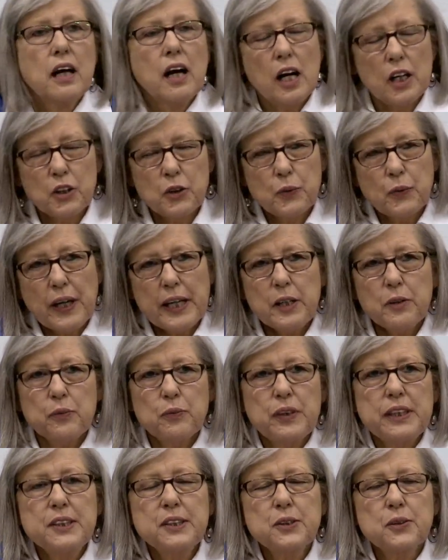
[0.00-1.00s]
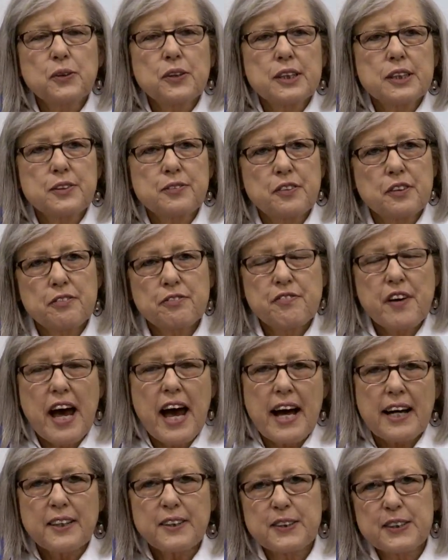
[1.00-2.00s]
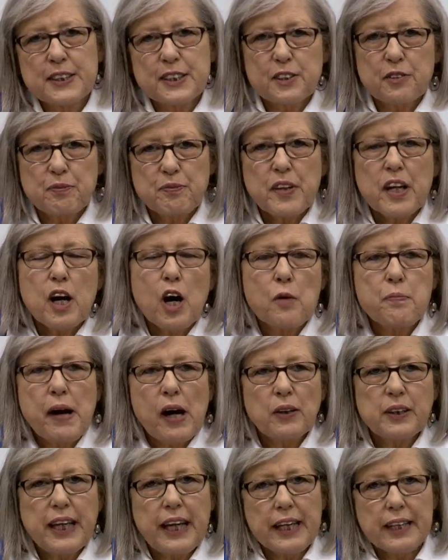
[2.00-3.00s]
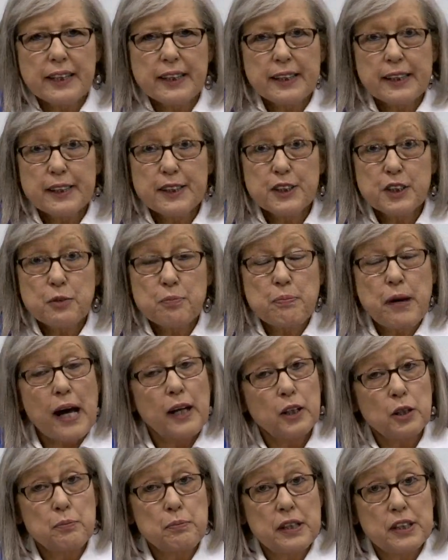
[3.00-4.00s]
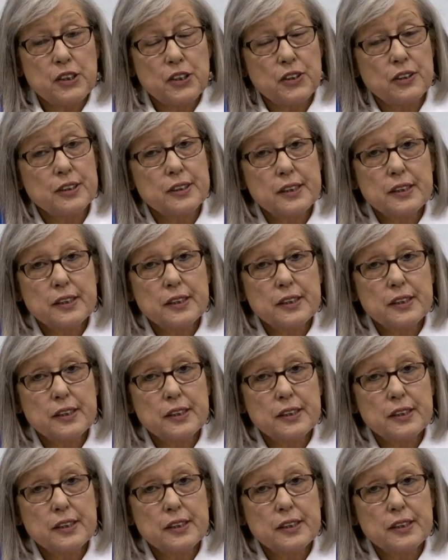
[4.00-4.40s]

great resource for facts about candidates and ballot measures.